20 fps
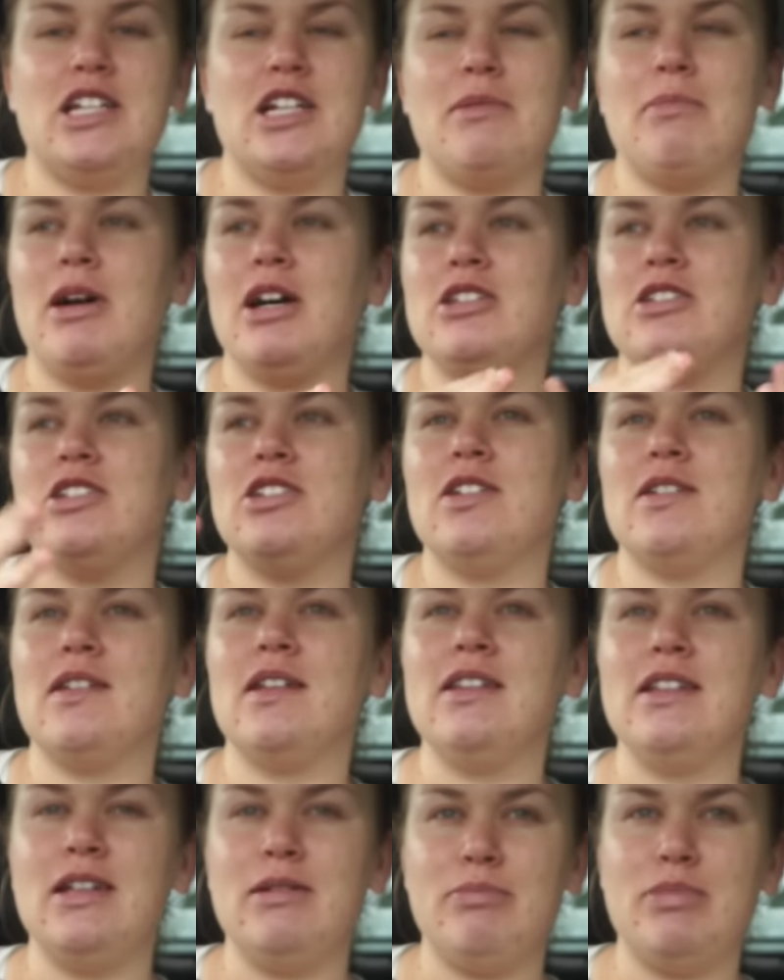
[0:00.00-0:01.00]
about to just
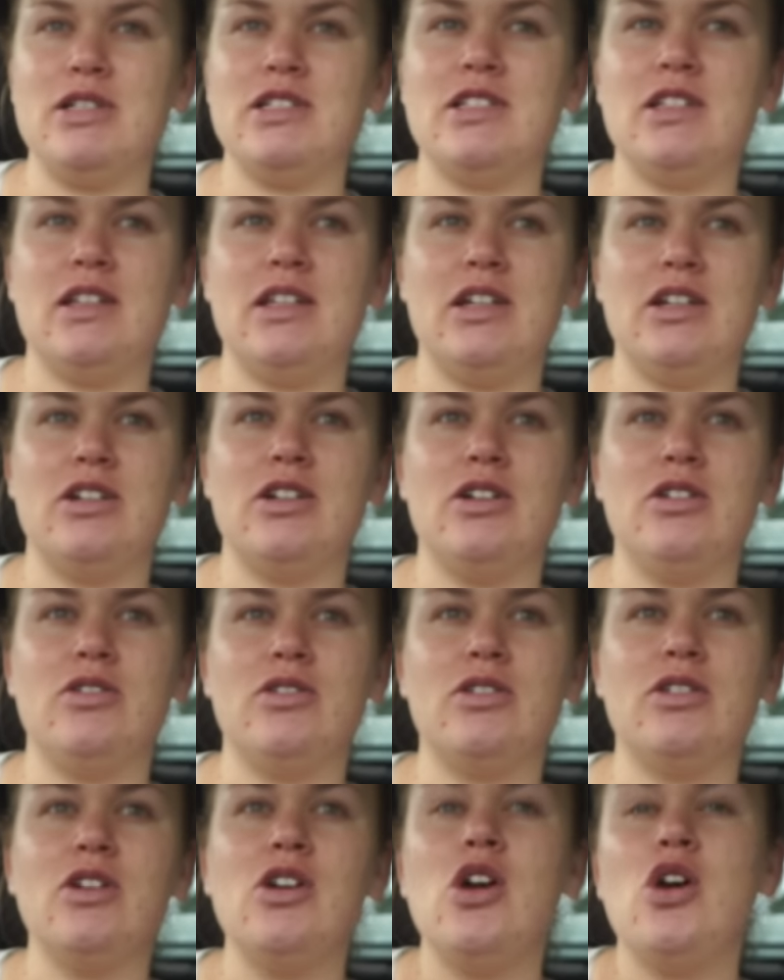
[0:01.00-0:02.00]
leap into the
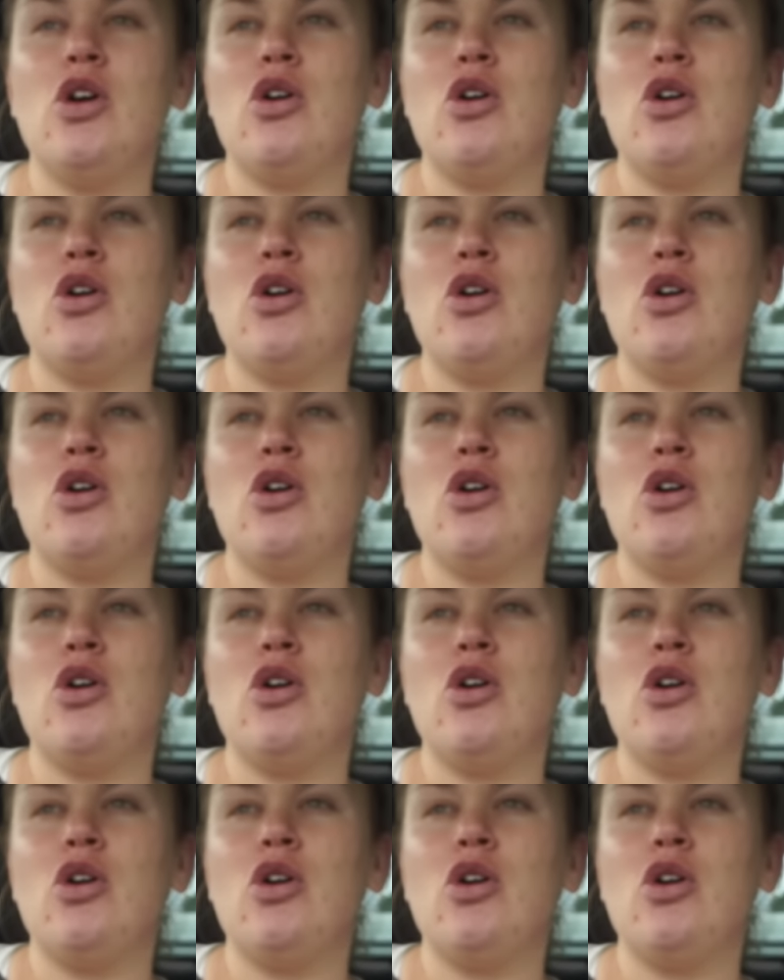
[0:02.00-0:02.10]
unknown.